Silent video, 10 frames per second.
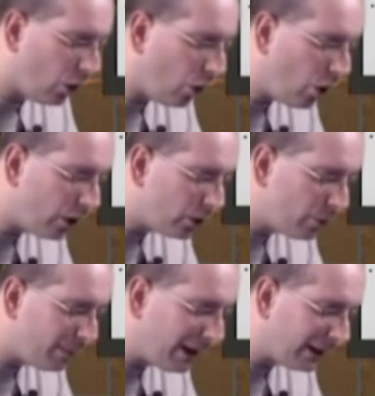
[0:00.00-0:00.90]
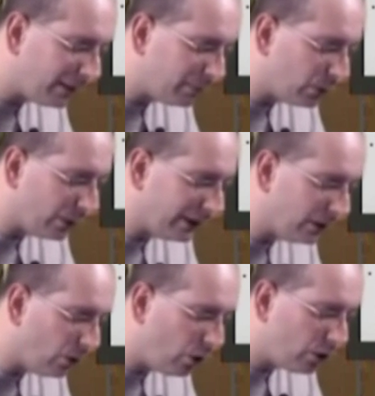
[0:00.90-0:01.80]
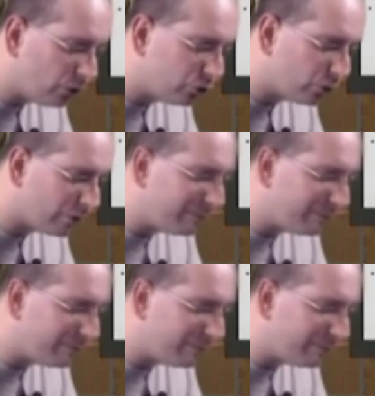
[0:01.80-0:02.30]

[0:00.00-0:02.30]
Autopolyploidy. Auto sort of